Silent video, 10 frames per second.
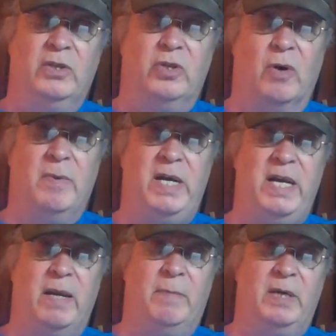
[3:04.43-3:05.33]

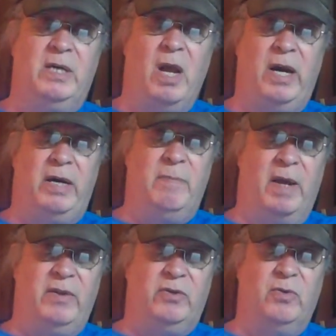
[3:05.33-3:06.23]
Germany had been gutted
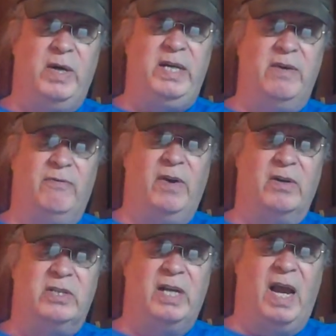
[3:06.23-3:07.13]
by the Treaty of
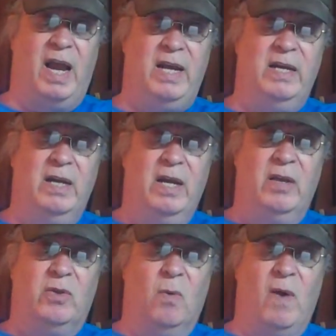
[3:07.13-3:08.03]
Versailles.
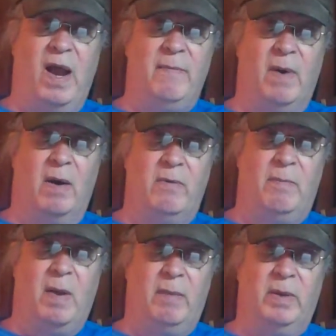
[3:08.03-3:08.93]
The Weimar
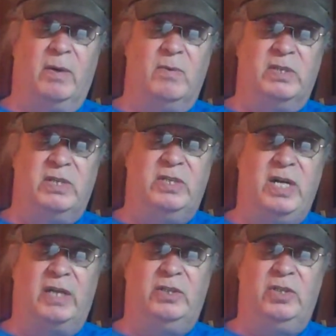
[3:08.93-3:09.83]
Republic was a
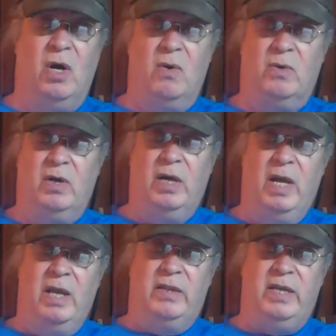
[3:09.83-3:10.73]
sick joke.
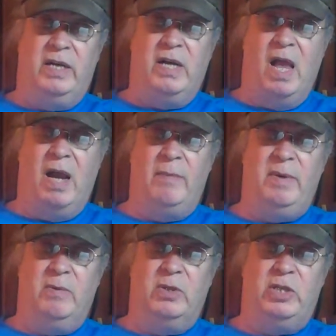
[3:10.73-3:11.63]
The
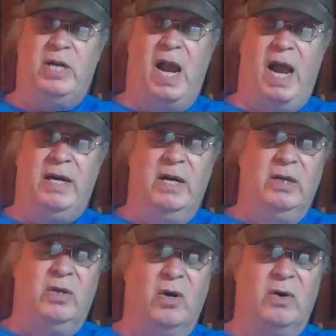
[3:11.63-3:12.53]
economy was shot.
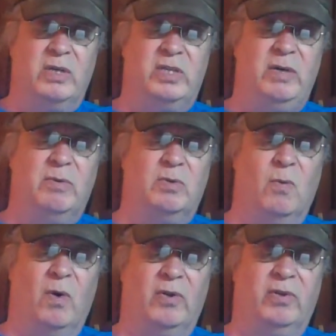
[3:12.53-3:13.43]
Currency
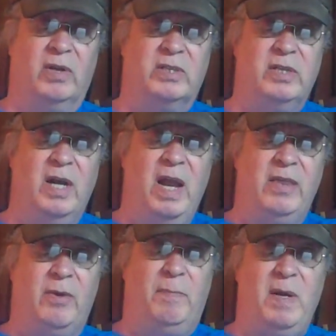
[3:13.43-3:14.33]
was worthless.
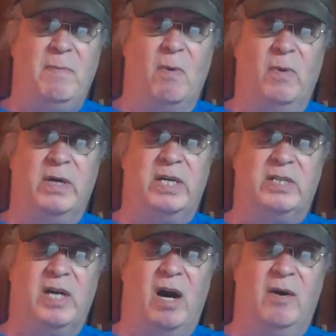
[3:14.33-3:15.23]
The people were
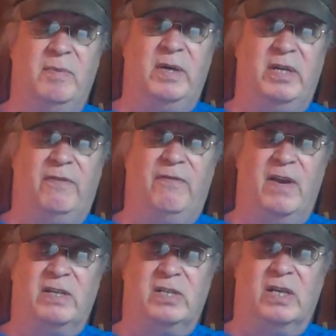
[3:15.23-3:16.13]
disarmed and
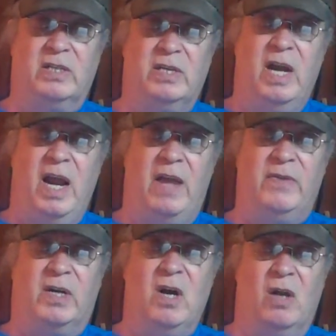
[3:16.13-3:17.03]
defenseless,
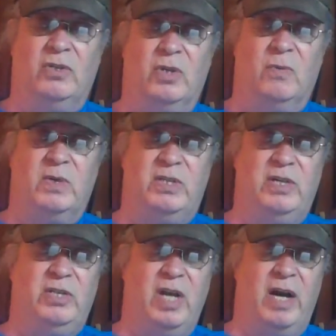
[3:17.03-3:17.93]
and the culture was
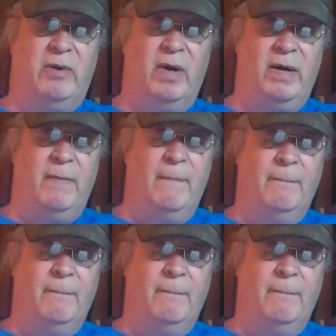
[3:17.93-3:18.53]
degenerate.